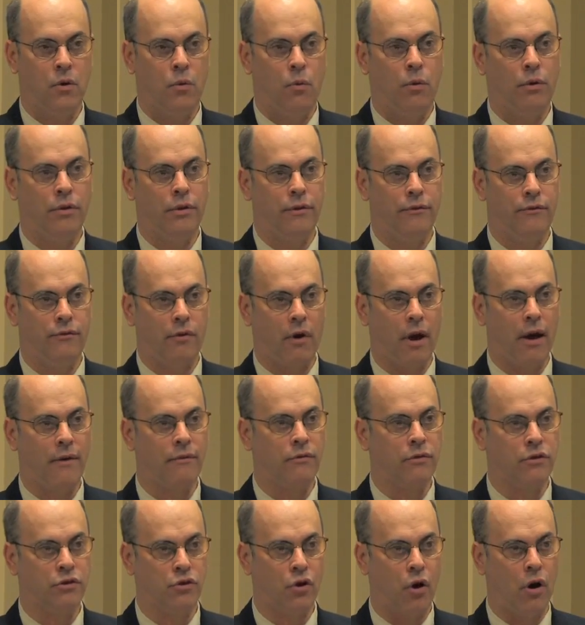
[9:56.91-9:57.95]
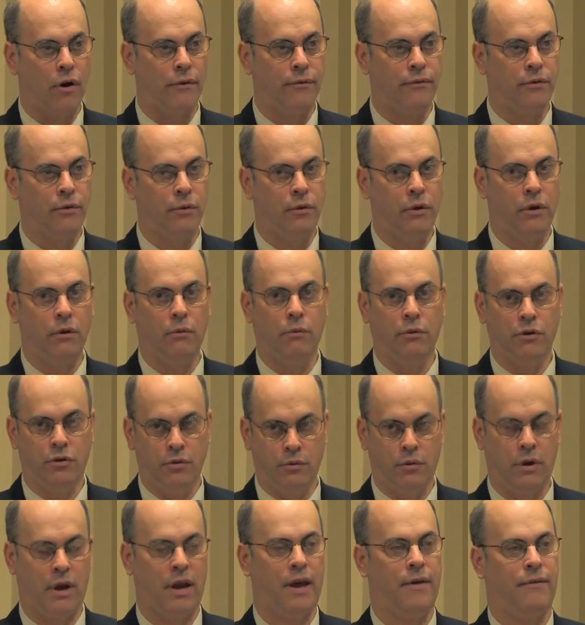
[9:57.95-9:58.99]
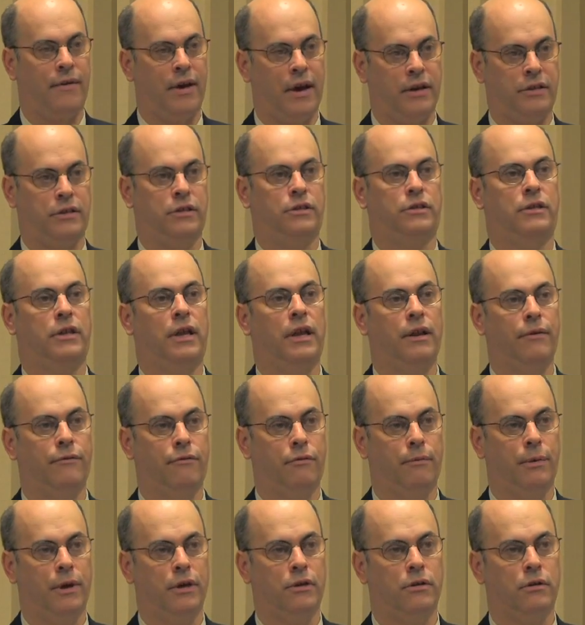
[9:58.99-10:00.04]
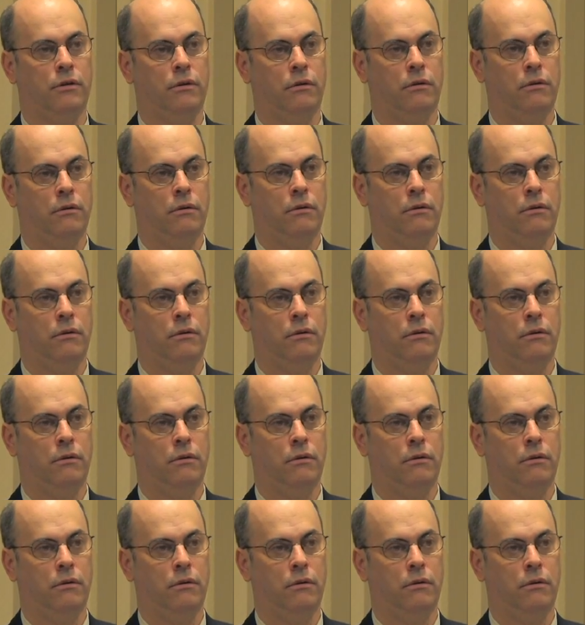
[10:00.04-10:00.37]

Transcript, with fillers: when the driver is off duty, we do not have access to that information.